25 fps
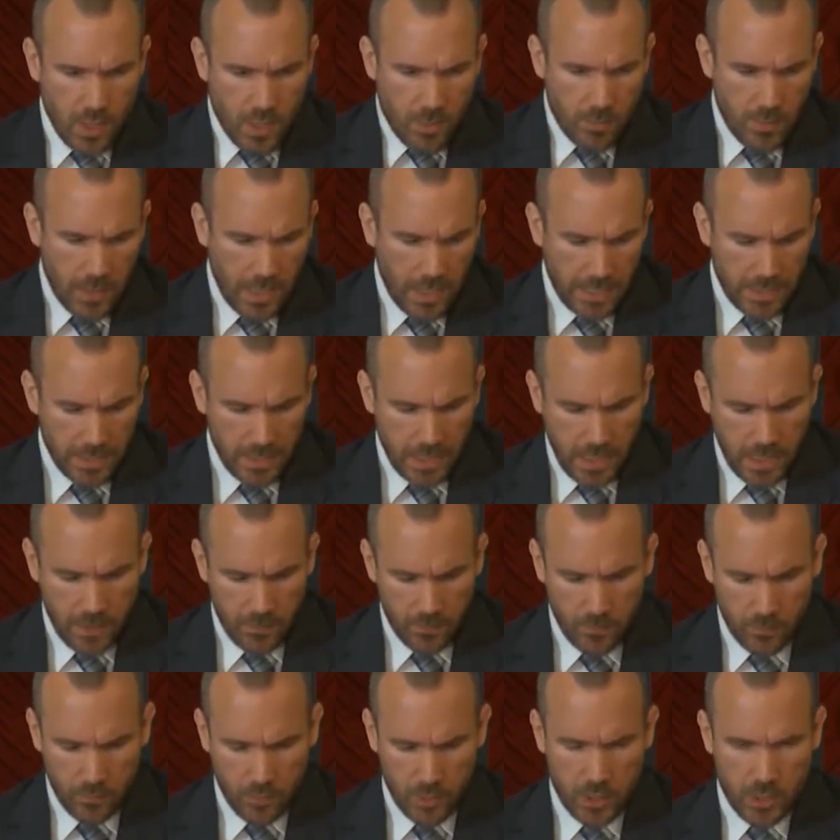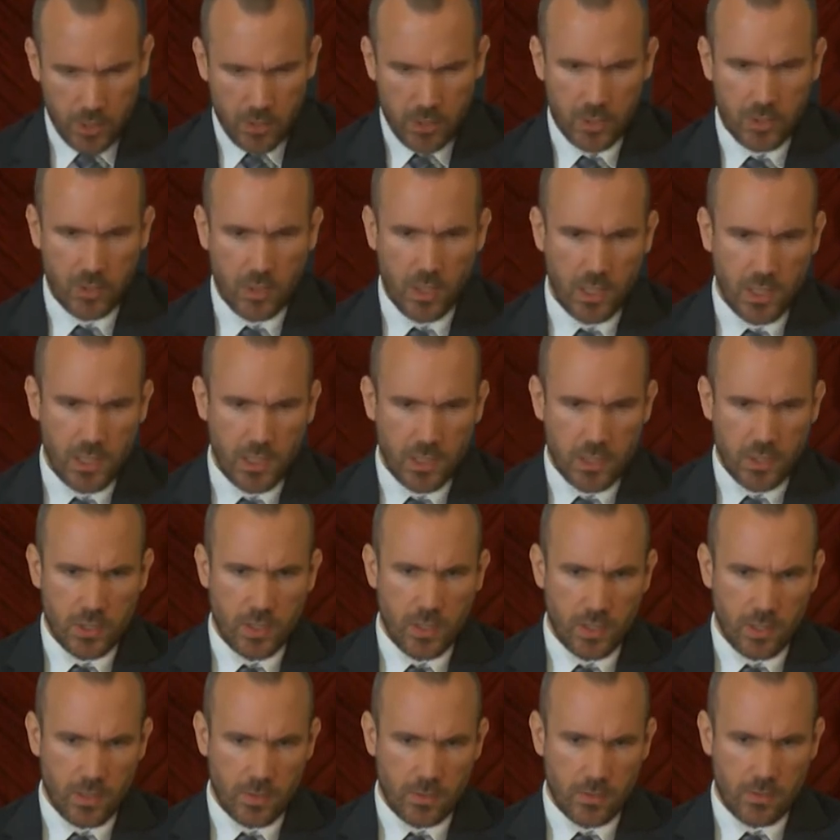But we should acknowledge
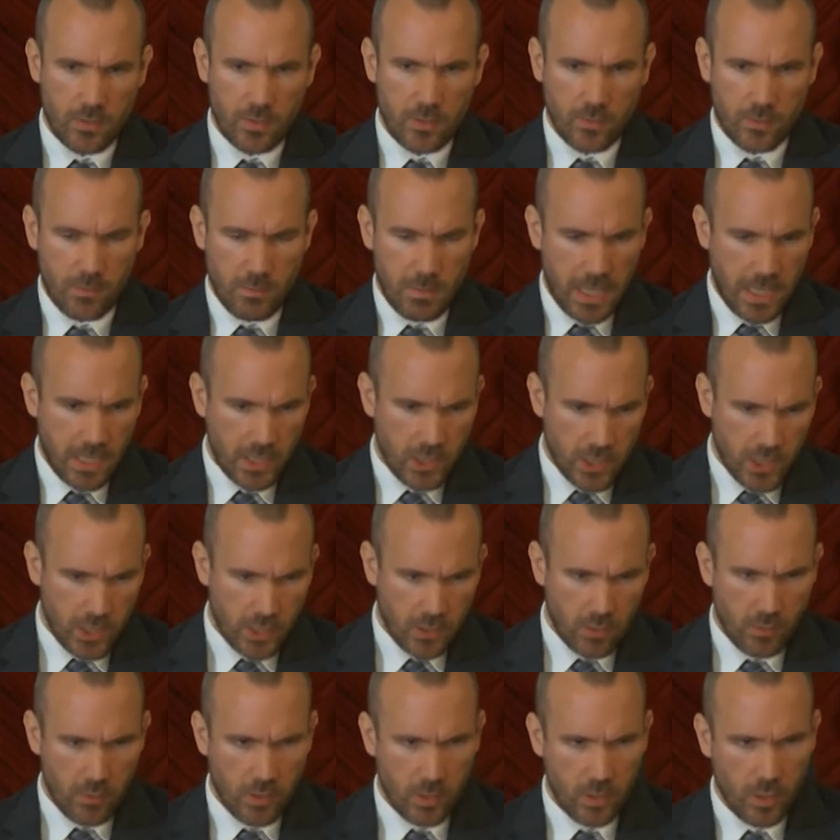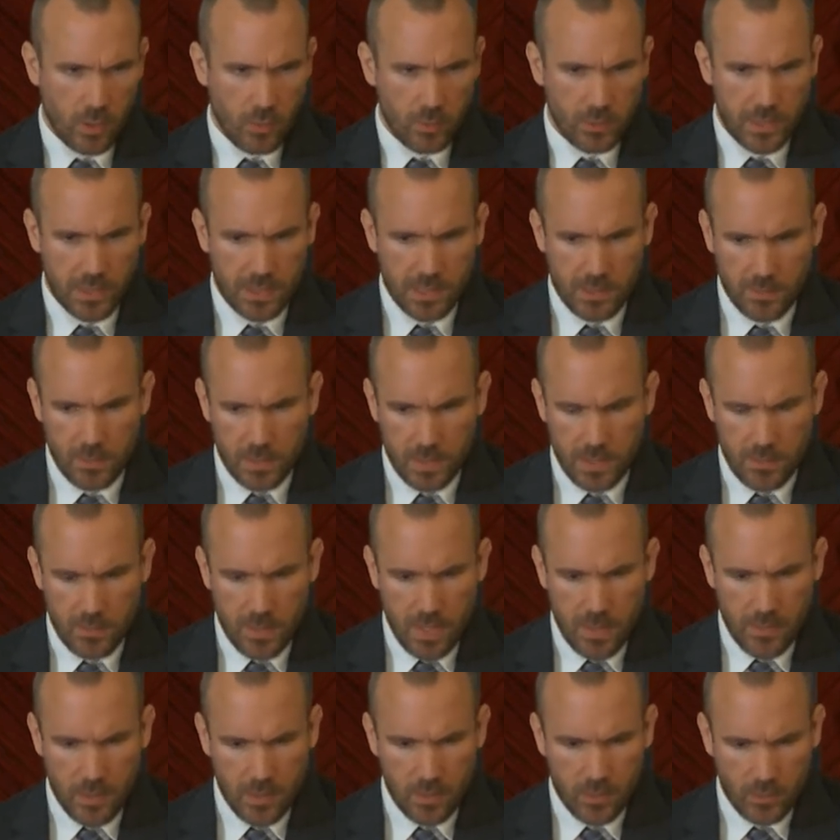that magic, or occultism as it
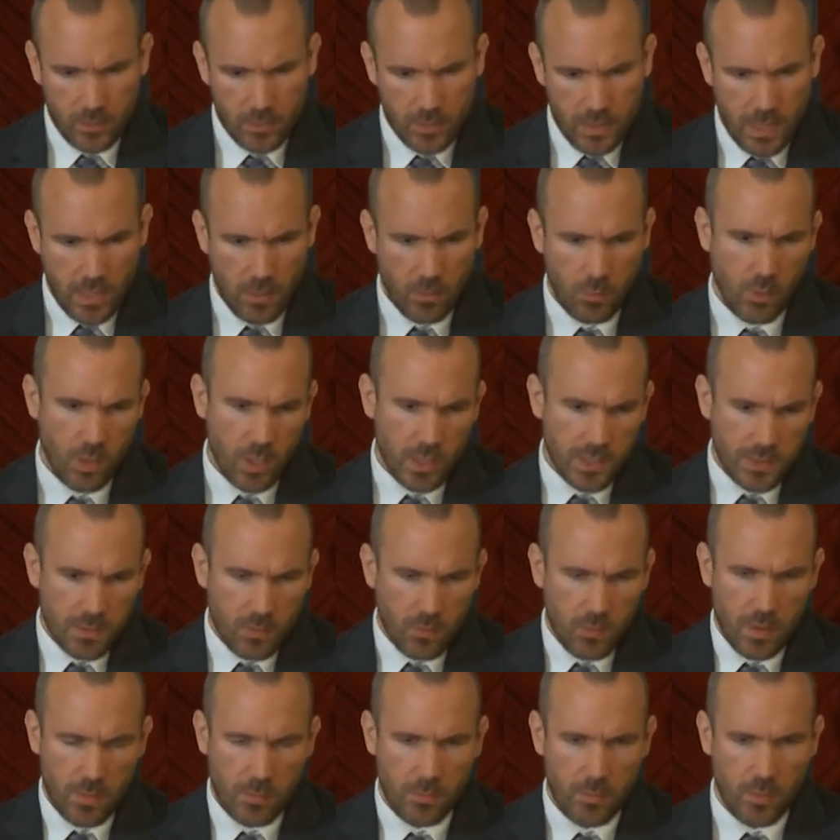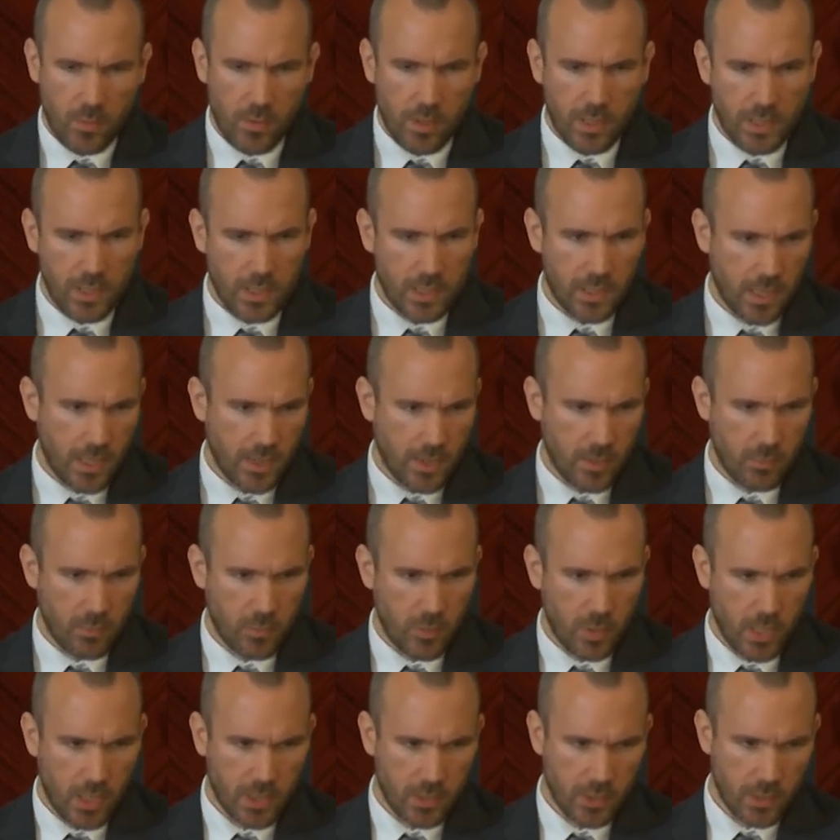might be called now, was at one point another
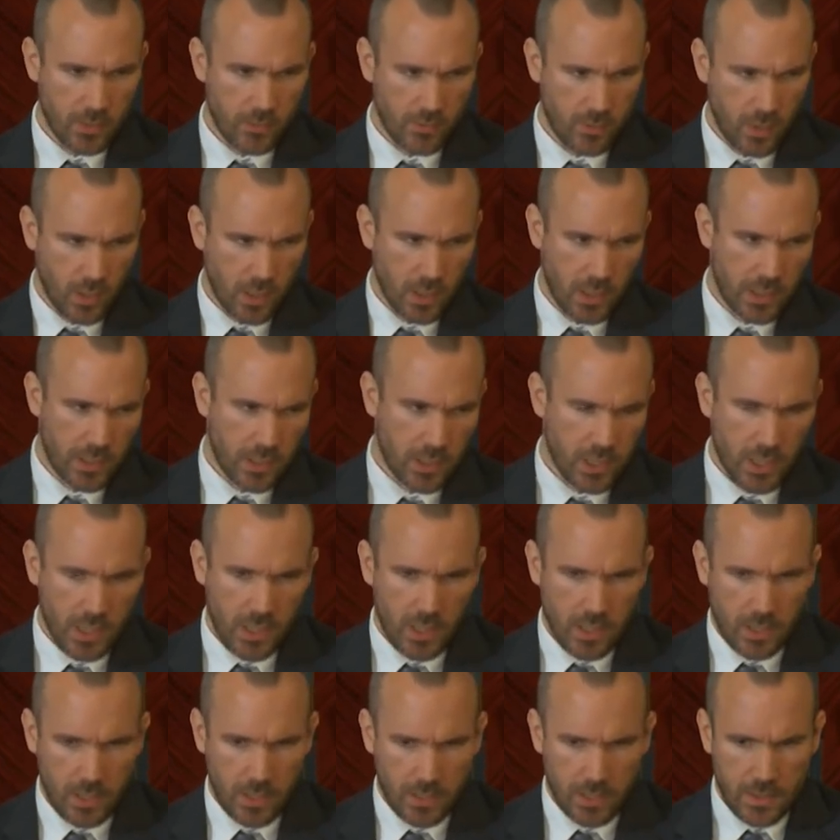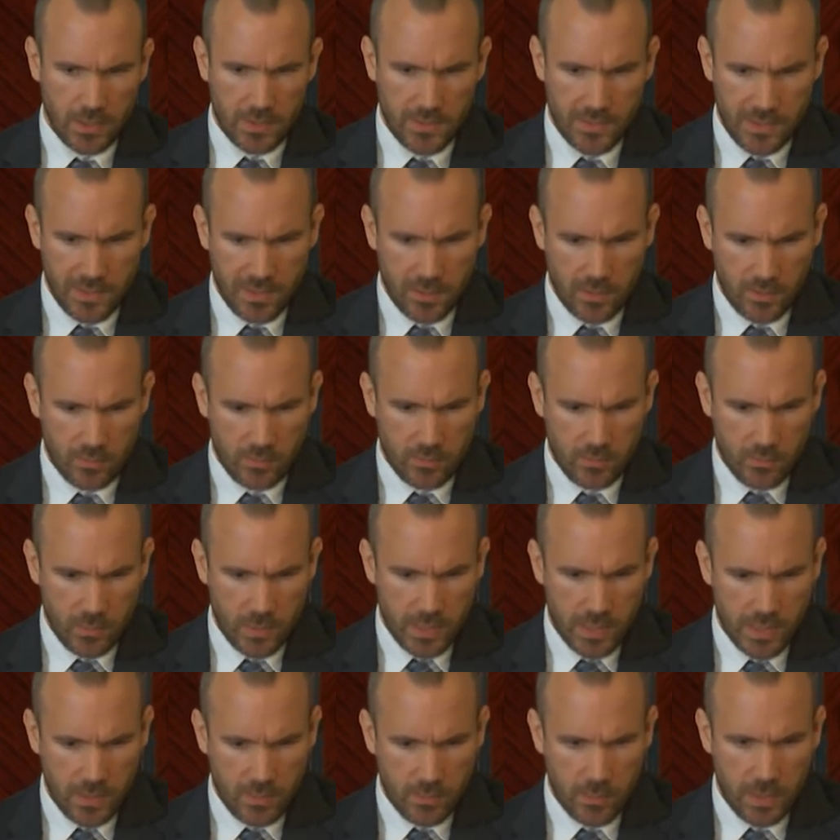branch of knowledge and considered
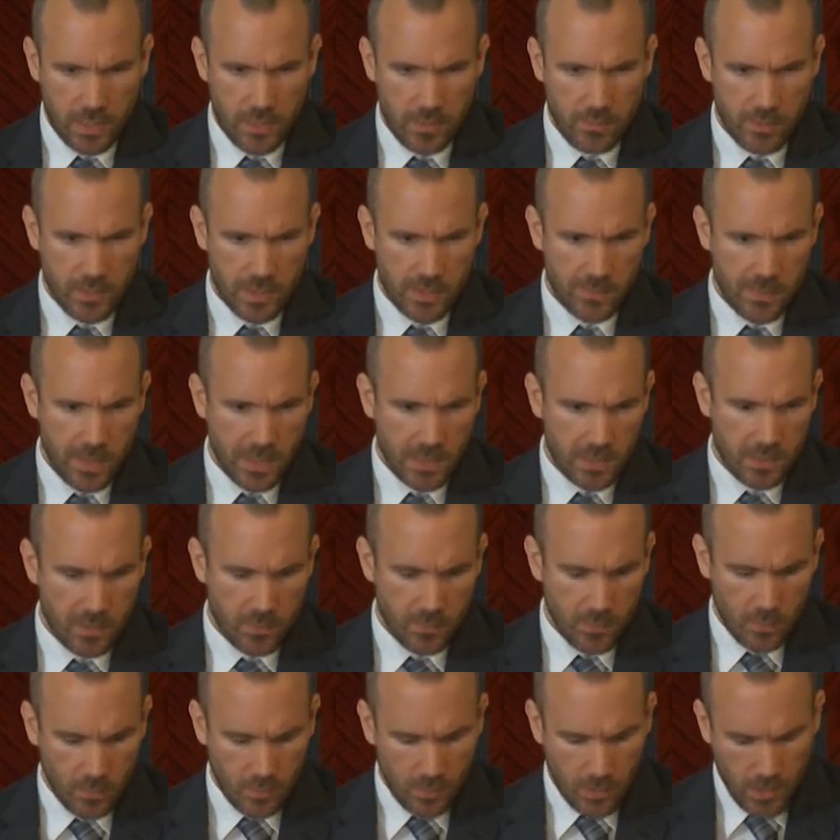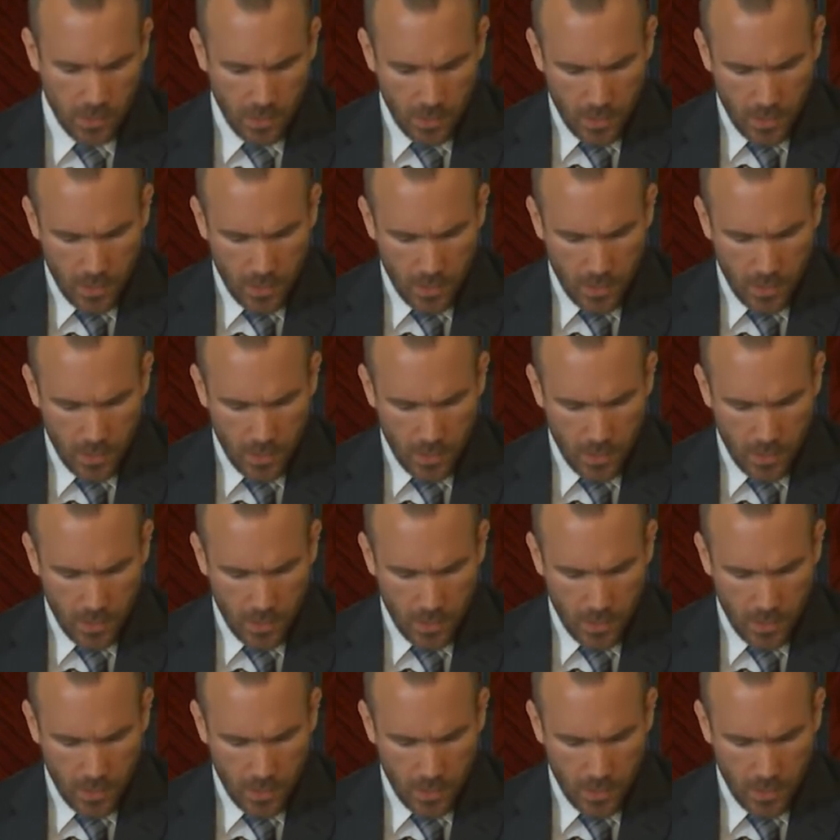reasonably respectable.